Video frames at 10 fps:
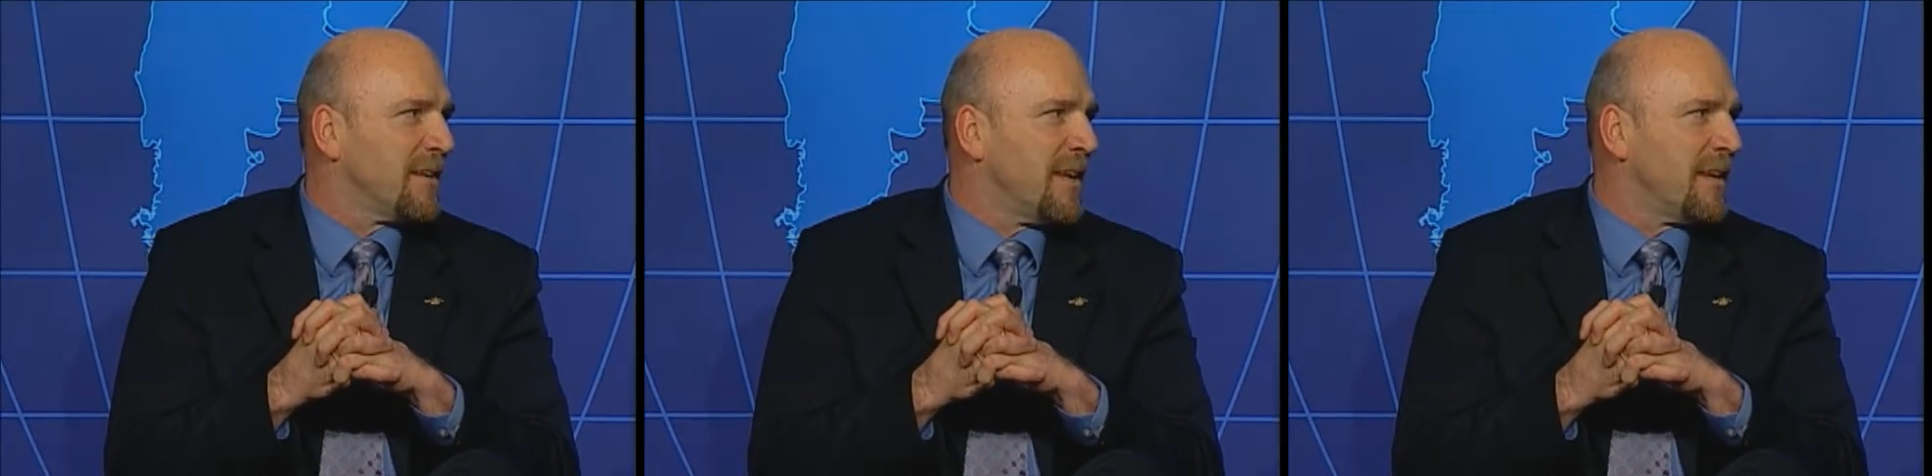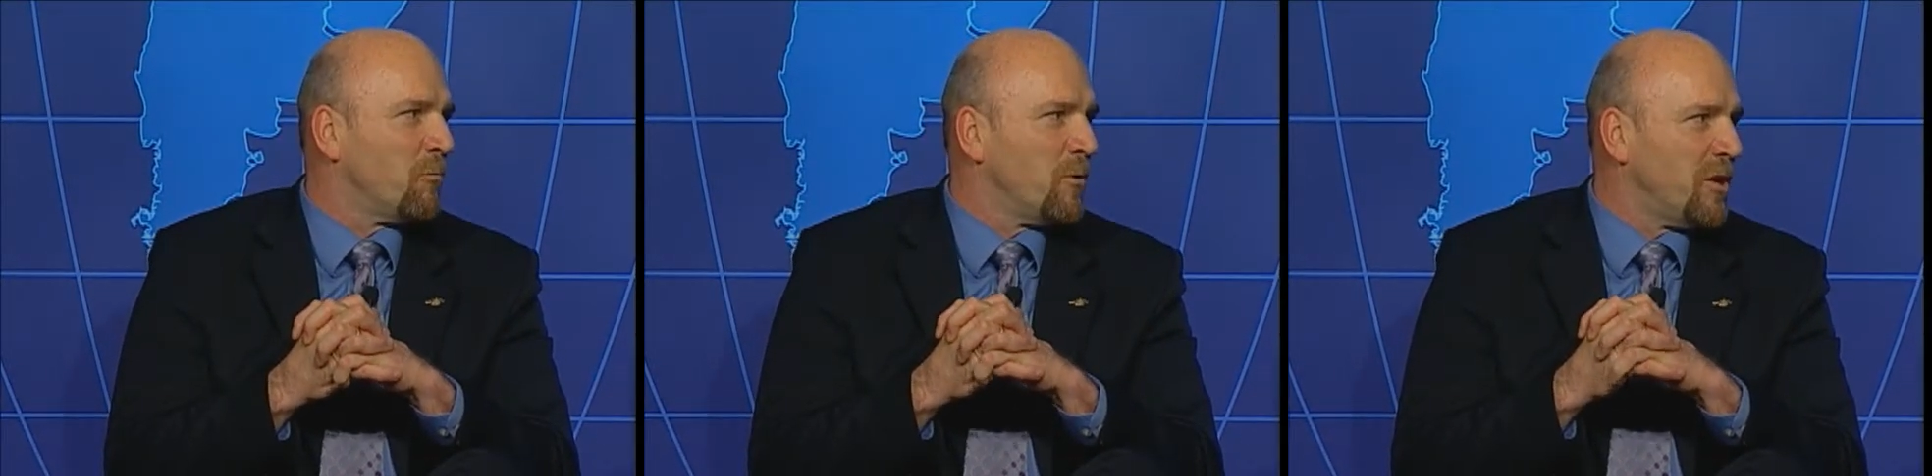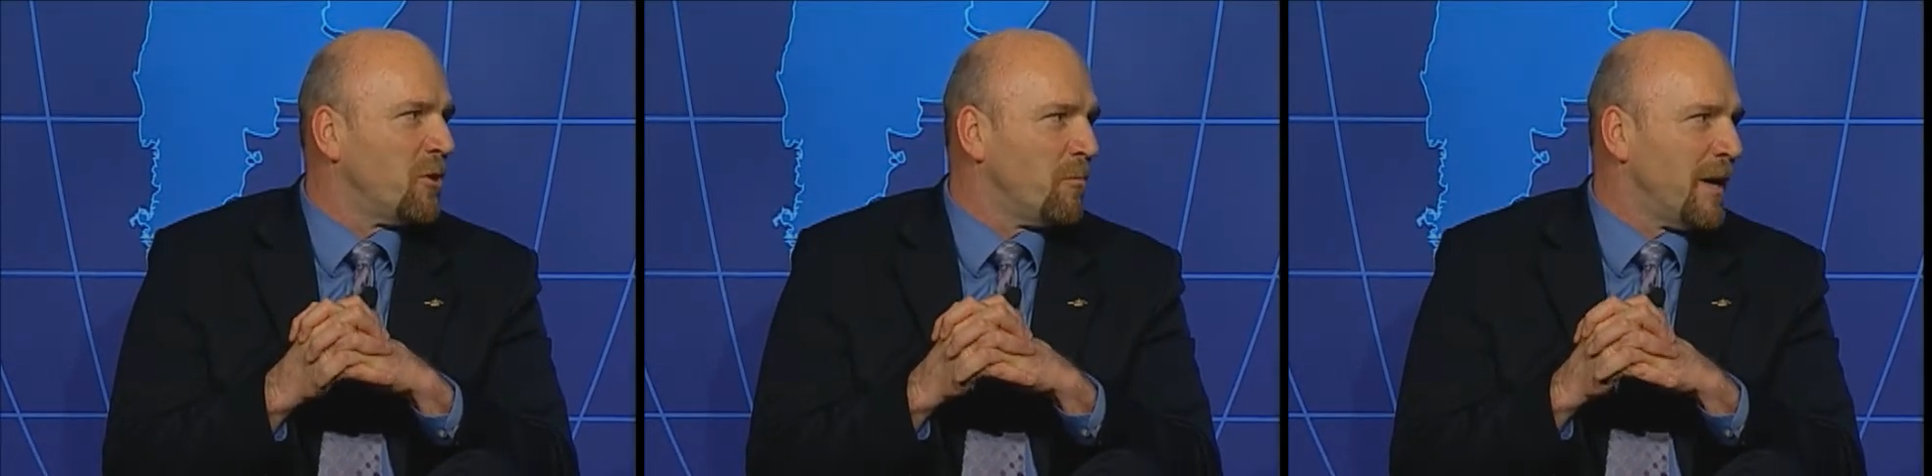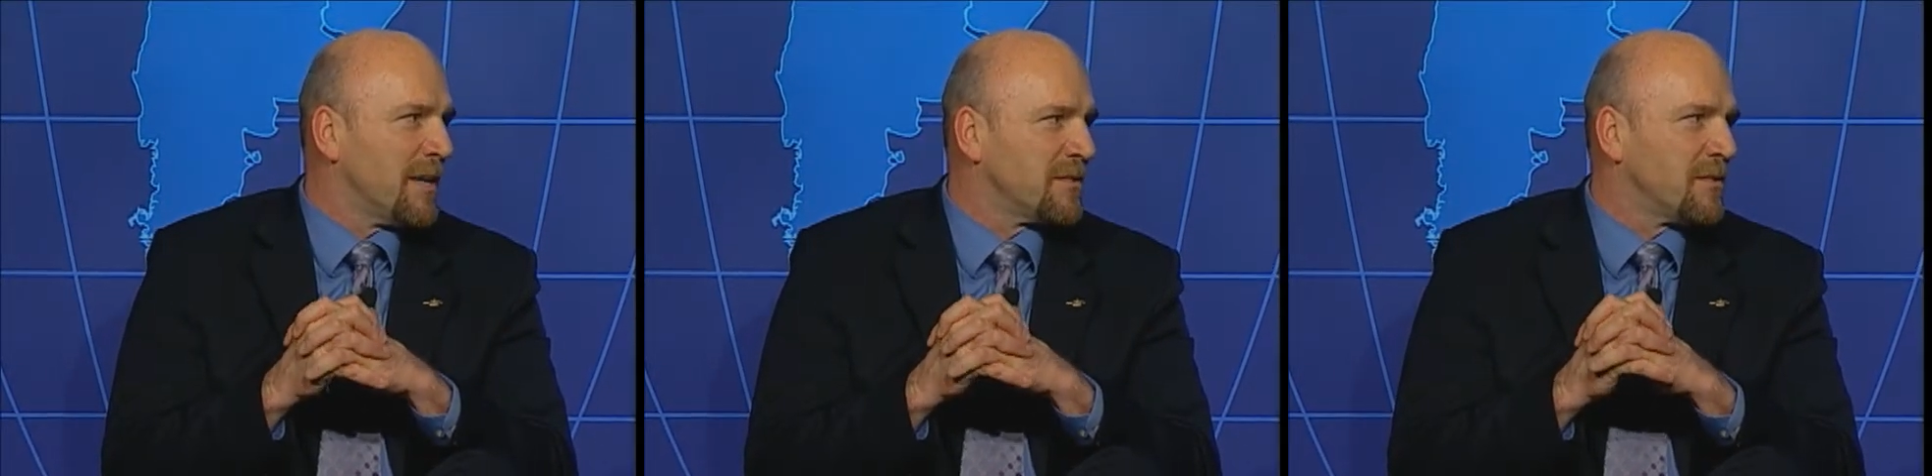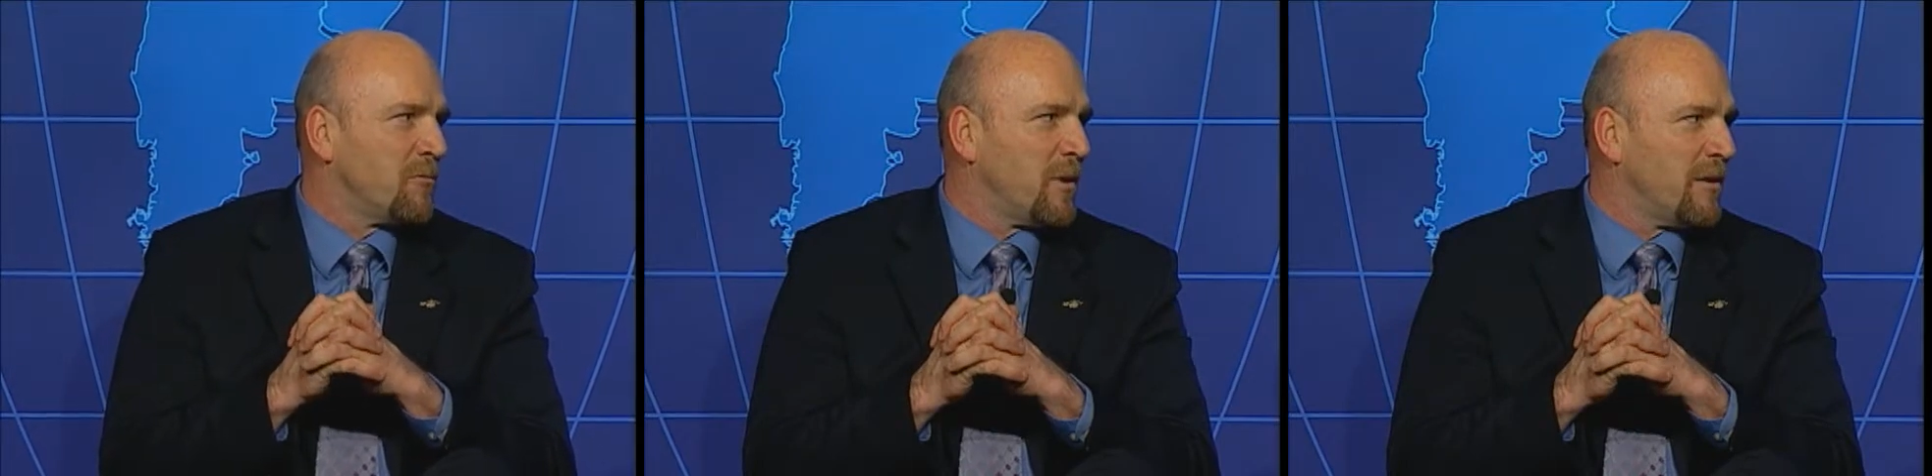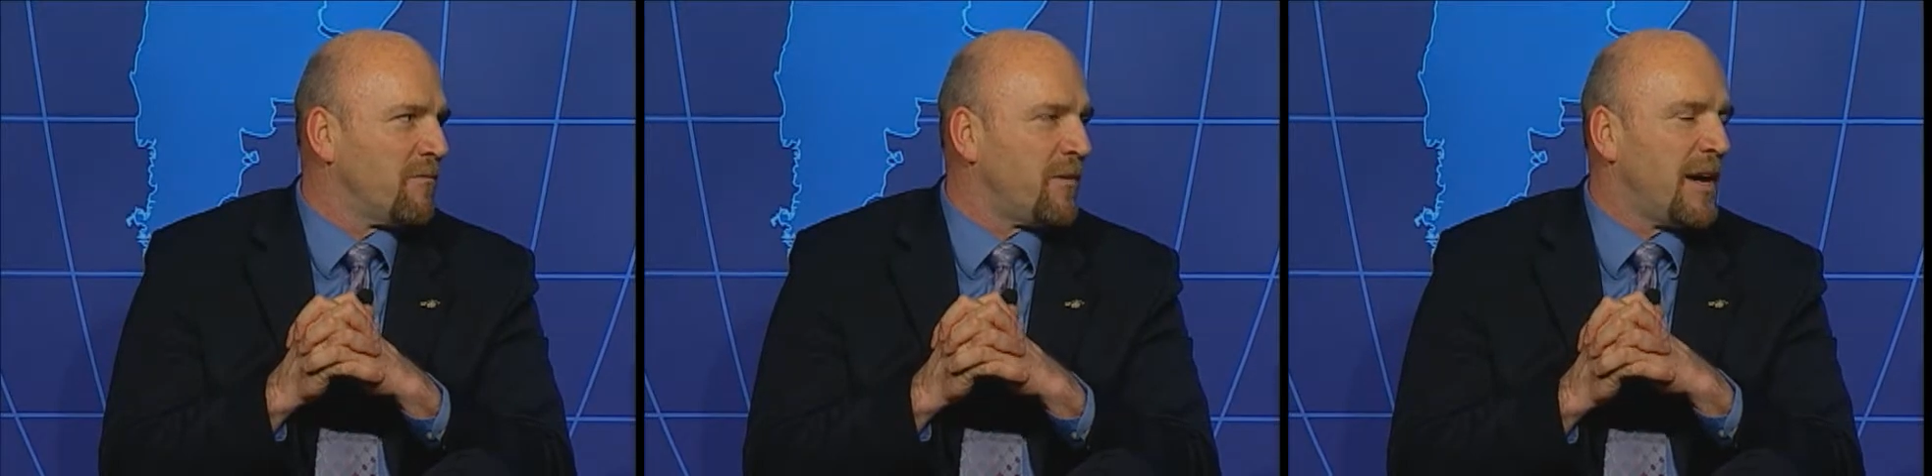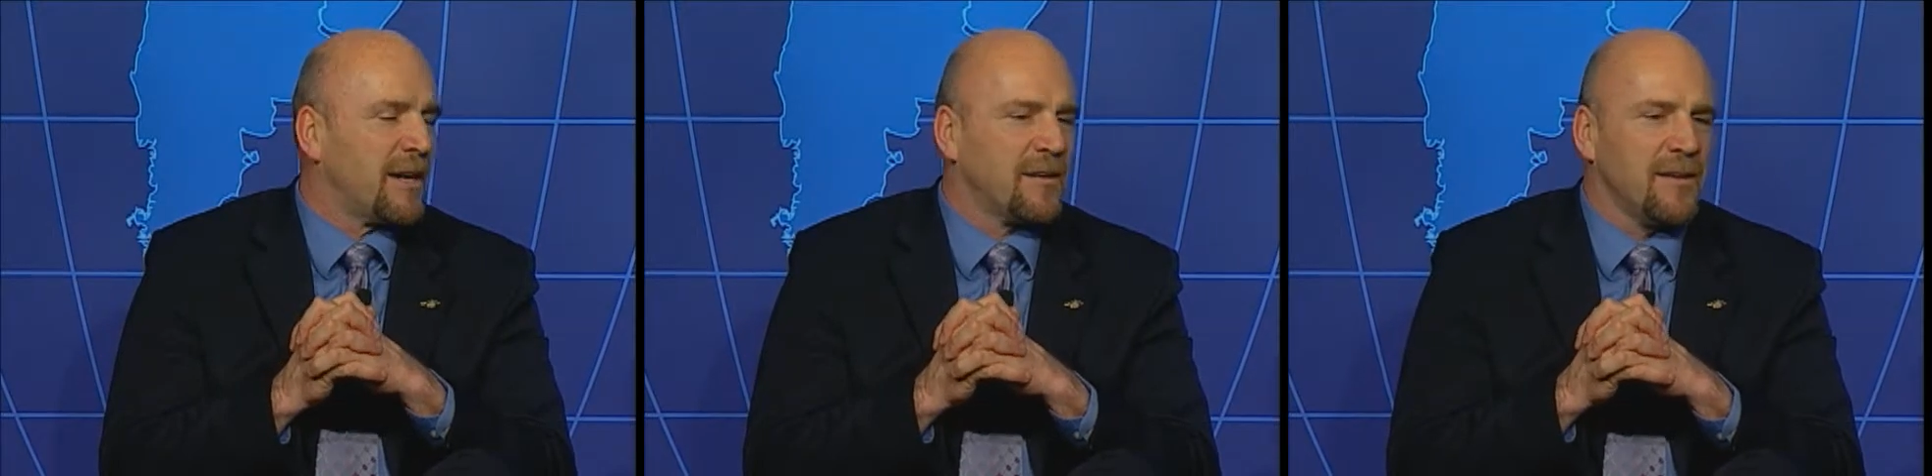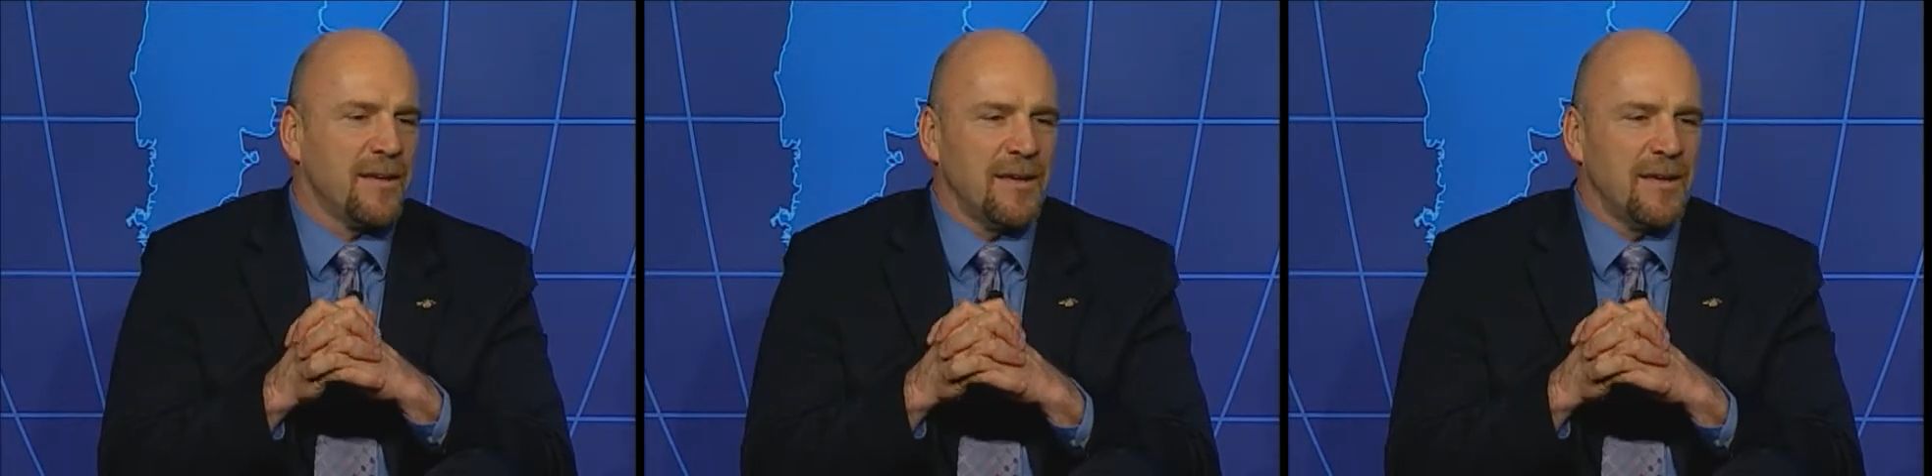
and we know best, when in fact